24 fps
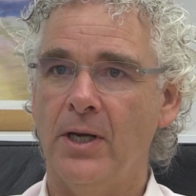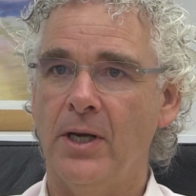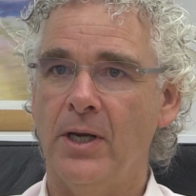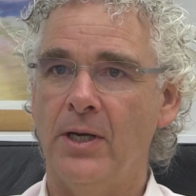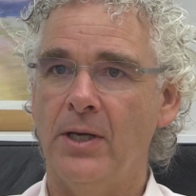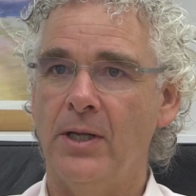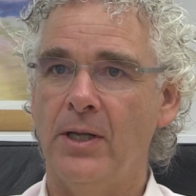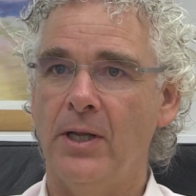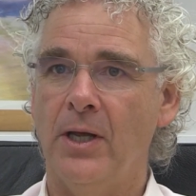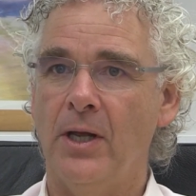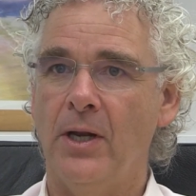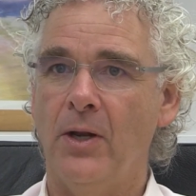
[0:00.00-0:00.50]

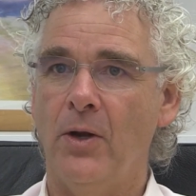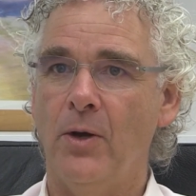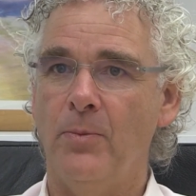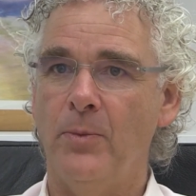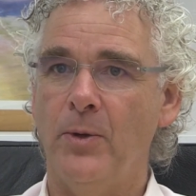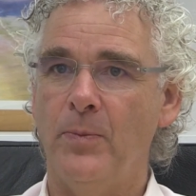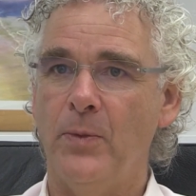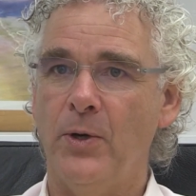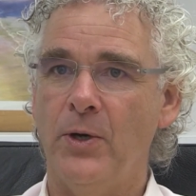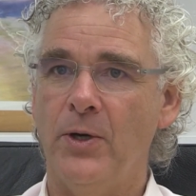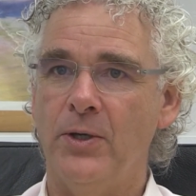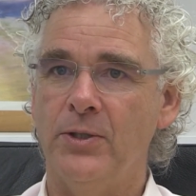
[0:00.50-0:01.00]
and they'll
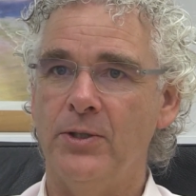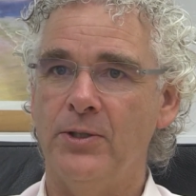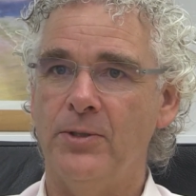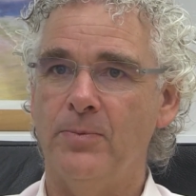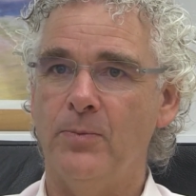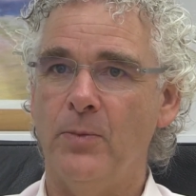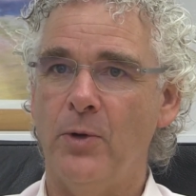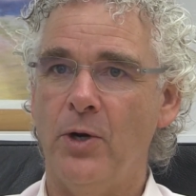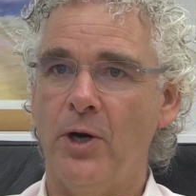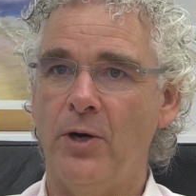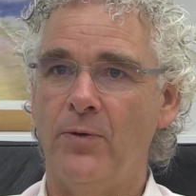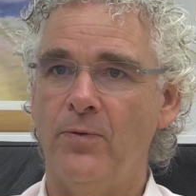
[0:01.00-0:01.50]
optimise the
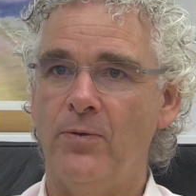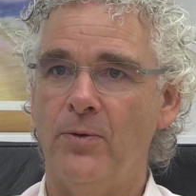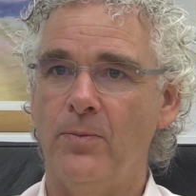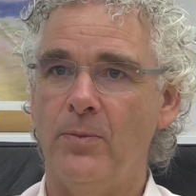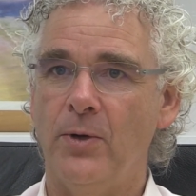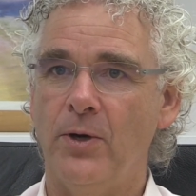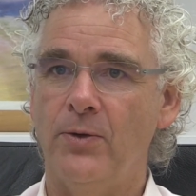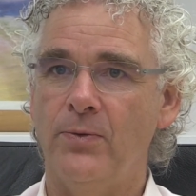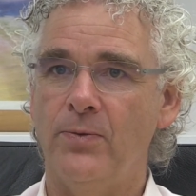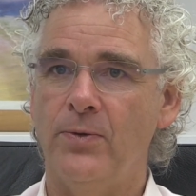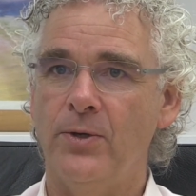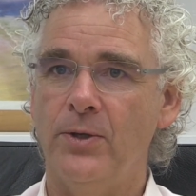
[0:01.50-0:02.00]
mine for
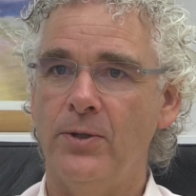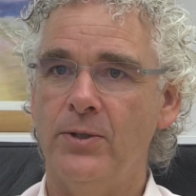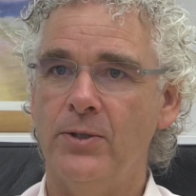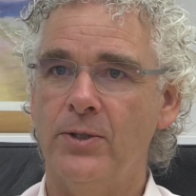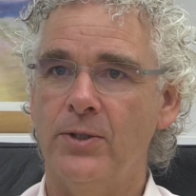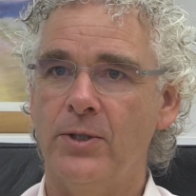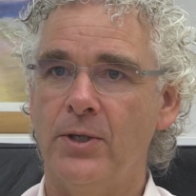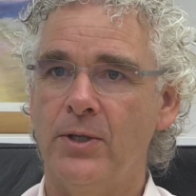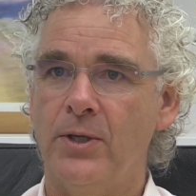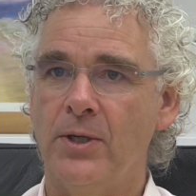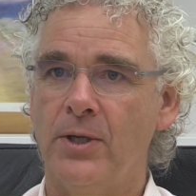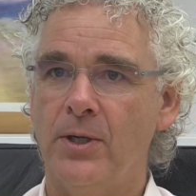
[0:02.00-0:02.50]
both
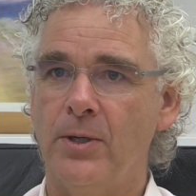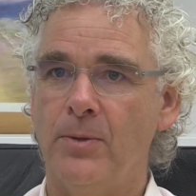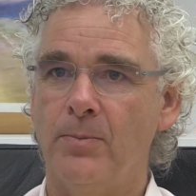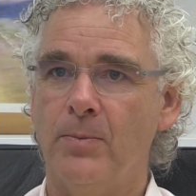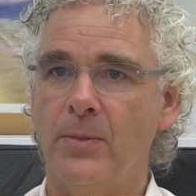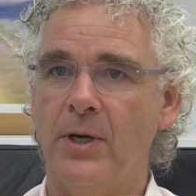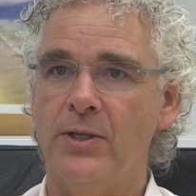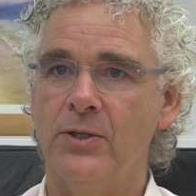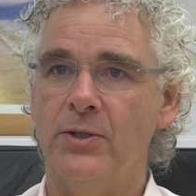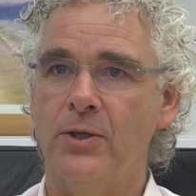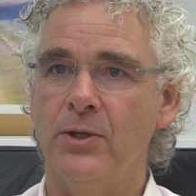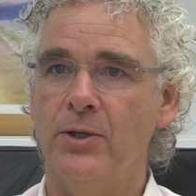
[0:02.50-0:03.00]
routes
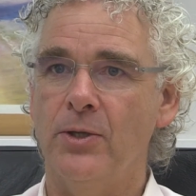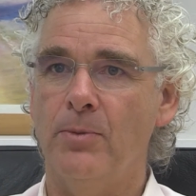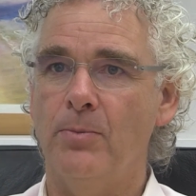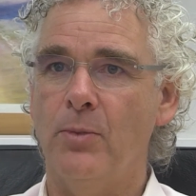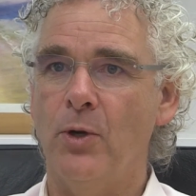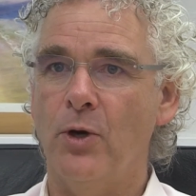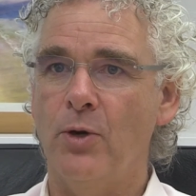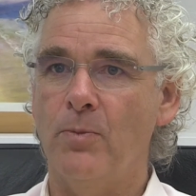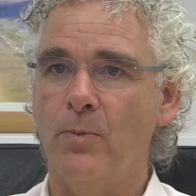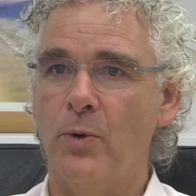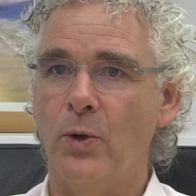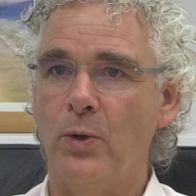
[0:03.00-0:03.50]
based on the
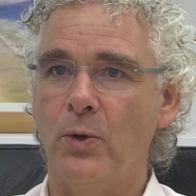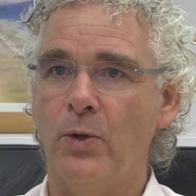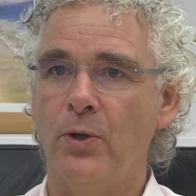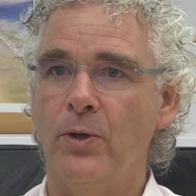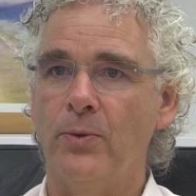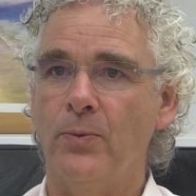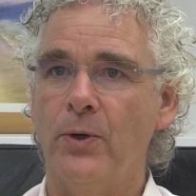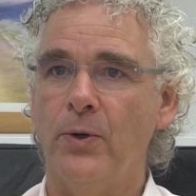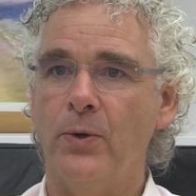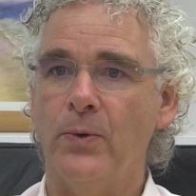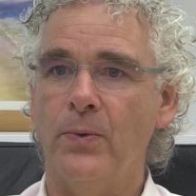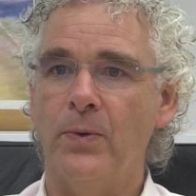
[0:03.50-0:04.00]
block model
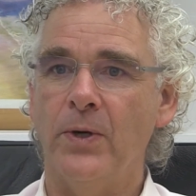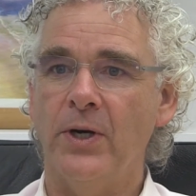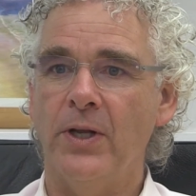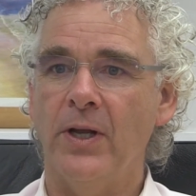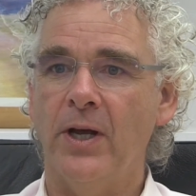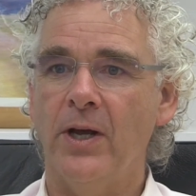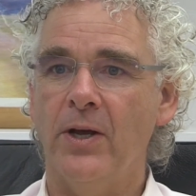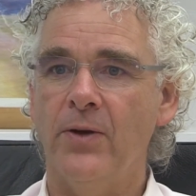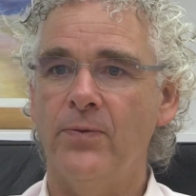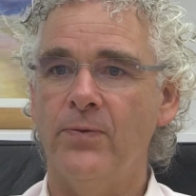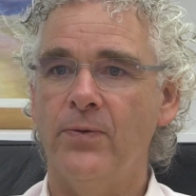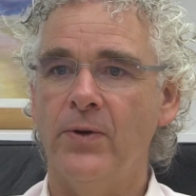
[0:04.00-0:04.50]
that we already
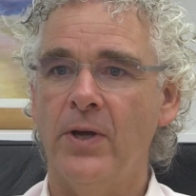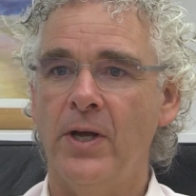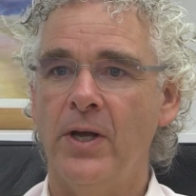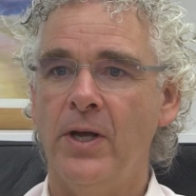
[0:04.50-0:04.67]
have.